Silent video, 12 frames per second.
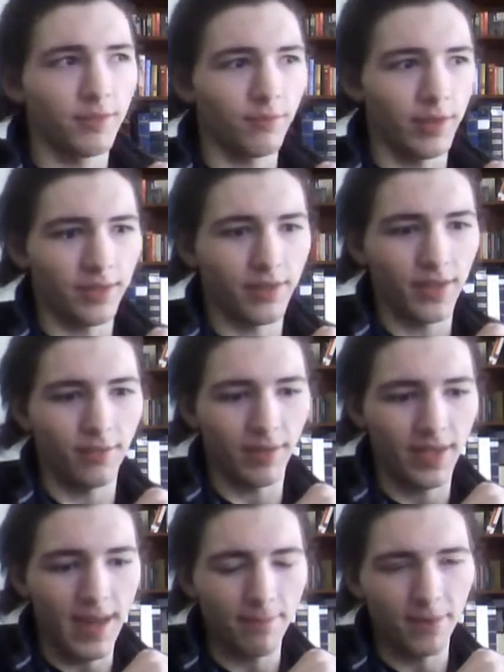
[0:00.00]

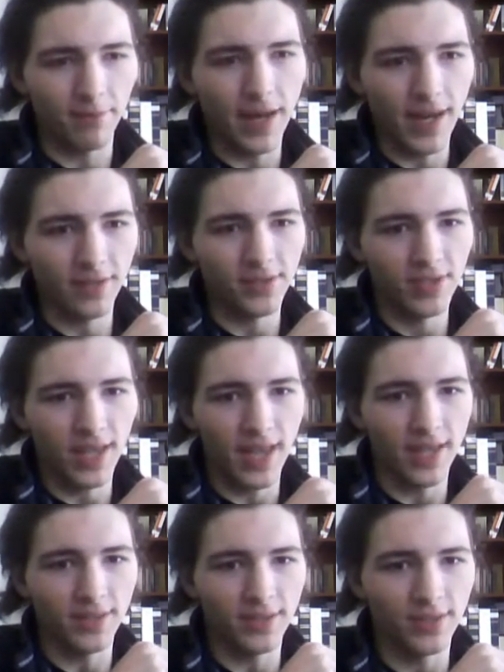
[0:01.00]
with Captain Rex
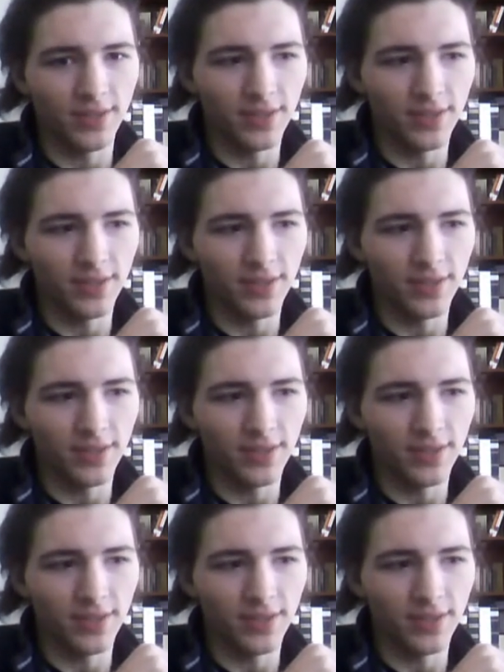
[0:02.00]
and